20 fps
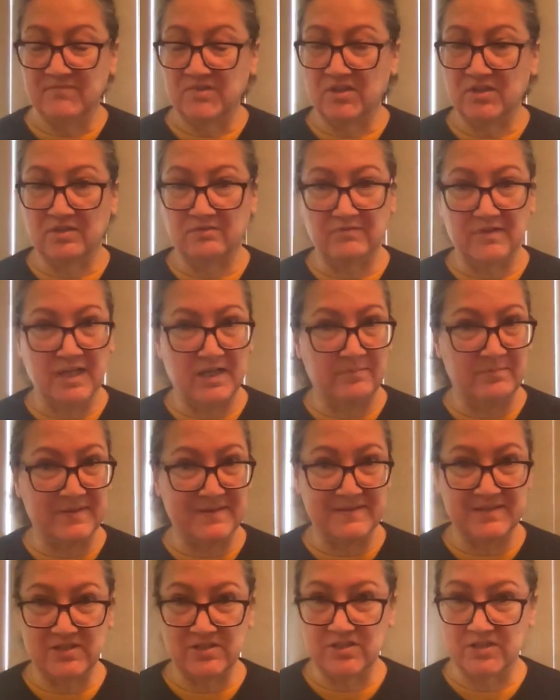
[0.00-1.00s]
good ready
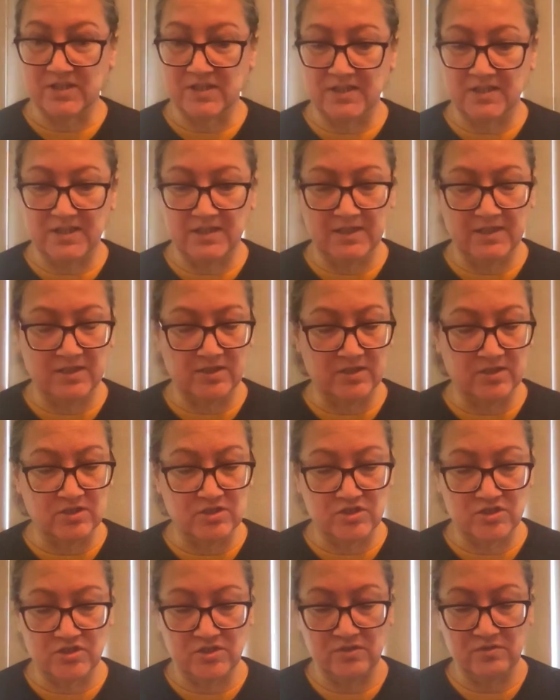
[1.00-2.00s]
position, good
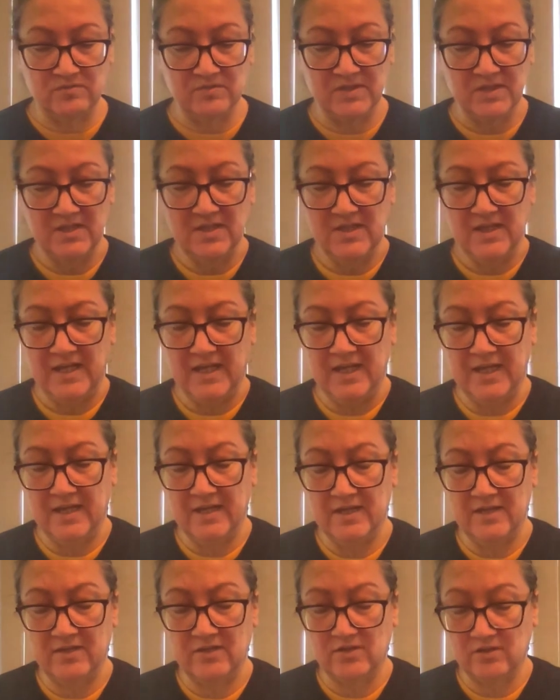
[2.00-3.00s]
shoot,
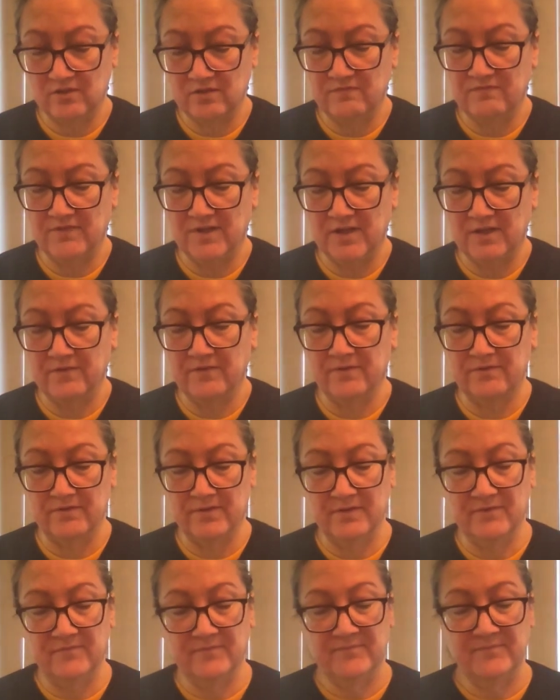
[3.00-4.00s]
and good follow through.